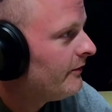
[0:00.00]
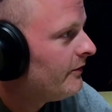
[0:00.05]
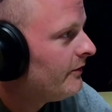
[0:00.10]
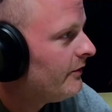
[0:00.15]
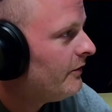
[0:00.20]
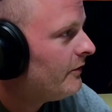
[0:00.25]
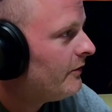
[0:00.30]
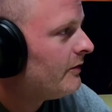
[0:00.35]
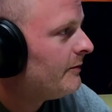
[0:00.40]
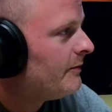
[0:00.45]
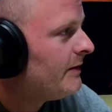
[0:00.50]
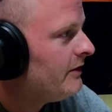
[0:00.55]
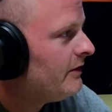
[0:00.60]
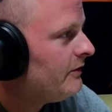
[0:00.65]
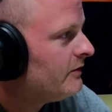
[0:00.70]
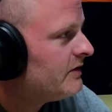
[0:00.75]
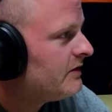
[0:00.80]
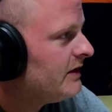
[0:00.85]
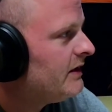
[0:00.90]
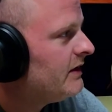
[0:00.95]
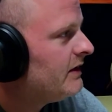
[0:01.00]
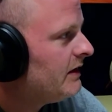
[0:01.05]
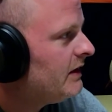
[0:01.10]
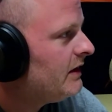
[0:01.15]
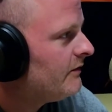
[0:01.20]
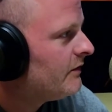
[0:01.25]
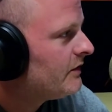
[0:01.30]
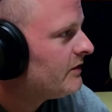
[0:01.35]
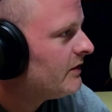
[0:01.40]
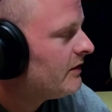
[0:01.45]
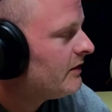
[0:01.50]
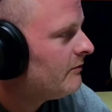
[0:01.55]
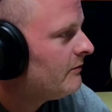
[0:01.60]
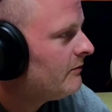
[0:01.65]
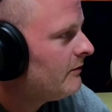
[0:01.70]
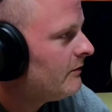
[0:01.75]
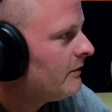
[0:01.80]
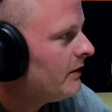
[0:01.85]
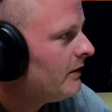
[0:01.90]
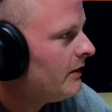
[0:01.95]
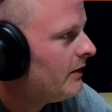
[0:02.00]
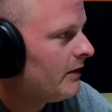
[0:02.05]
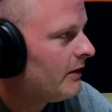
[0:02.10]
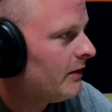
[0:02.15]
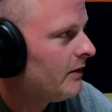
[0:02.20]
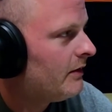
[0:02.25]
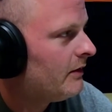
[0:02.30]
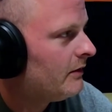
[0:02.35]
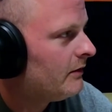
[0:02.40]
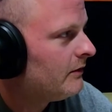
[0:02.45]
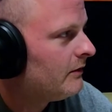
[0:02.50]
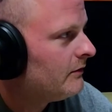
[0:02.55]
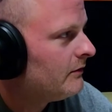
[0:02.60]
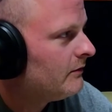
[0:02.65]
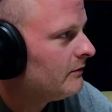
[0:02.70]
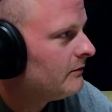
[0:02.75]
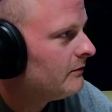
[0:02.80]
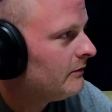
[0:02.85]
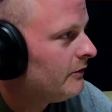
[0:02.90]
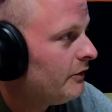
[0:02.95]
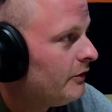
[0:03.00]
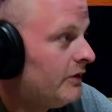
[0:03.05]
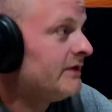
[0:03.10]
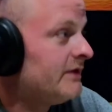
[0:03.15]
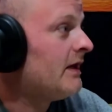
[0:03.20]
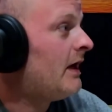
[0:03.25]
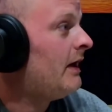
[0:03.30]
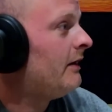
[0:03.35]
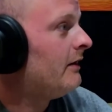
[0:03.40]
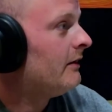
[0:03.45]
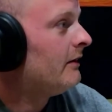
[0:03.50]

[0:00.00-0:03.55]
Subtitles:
you know what I mean? You see a need for something, and you design it.